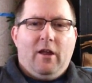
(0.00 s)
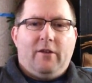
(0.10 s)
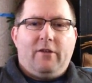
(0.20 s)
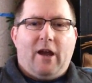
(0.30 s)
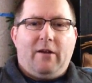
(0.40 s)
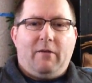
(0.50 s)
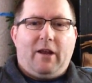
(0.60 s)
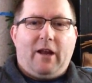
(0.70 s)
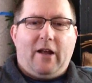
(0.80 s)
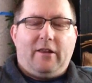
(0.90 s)
trying to
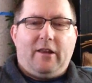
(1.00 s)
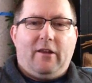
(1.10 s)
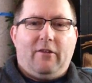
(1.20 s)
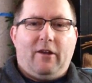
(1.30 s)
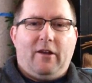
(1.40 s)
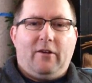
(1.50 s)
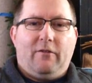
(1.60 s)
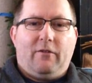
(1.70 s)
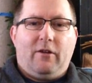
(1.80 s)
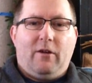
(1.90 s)
make it out the other end,
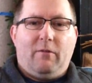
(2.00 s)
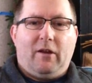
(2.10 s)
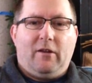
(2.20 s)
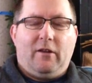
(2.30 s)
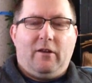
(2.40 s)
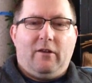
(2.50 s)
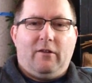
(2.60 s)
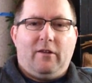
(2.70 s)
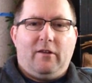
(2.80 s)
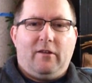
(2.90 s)
overcoming,
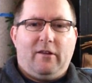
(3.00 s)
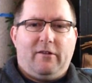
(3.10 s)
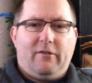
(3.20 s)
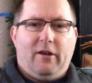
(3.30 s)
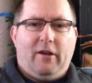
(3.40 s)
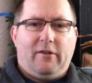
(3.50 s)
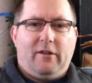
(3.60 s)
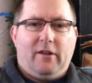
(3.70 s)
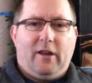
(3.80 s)
these drugs.